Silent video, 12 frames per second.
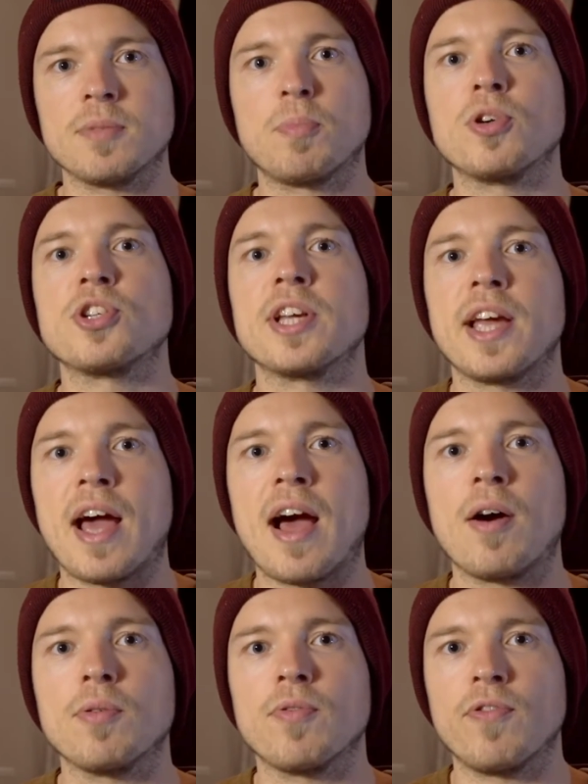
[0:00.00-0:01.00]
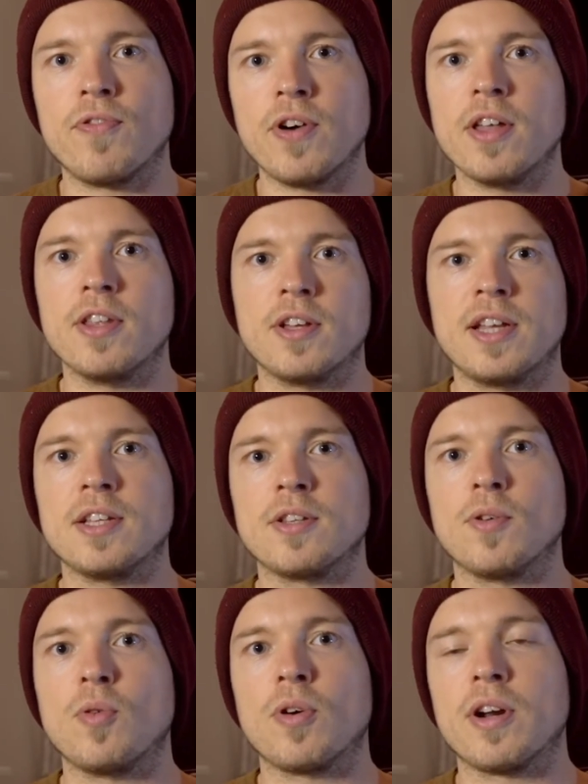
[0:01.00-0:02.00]
pushing it out further into
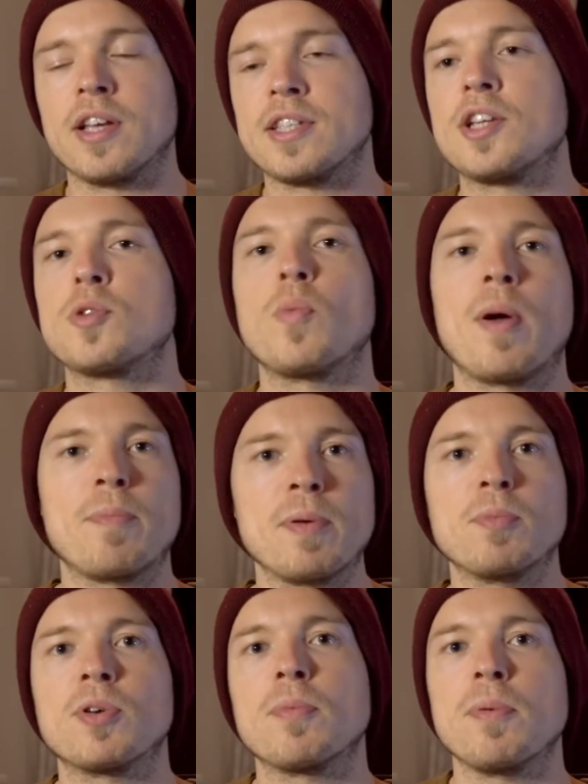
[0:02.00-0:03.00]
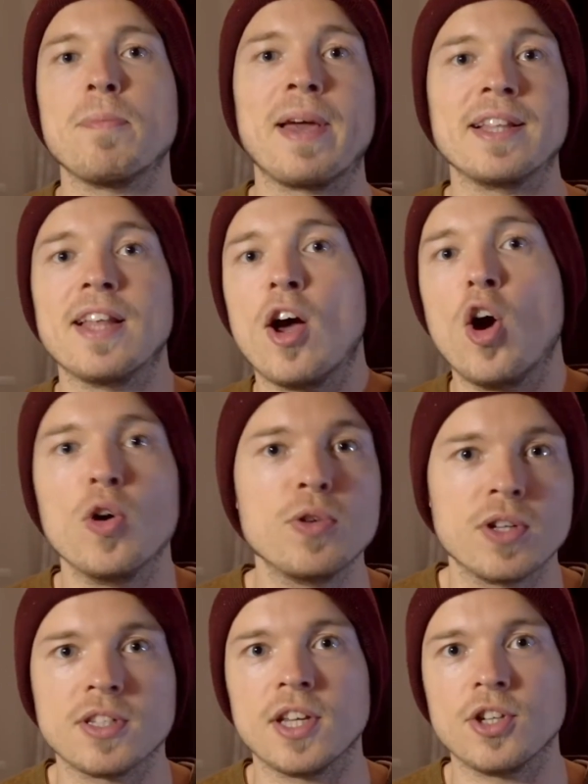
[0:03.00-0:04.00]
the organization where people can be making their own
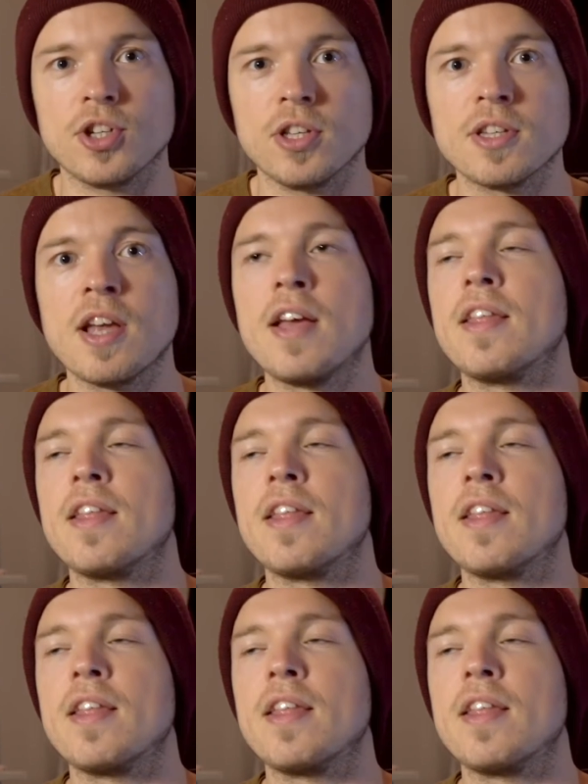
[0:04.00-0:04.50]
decisions.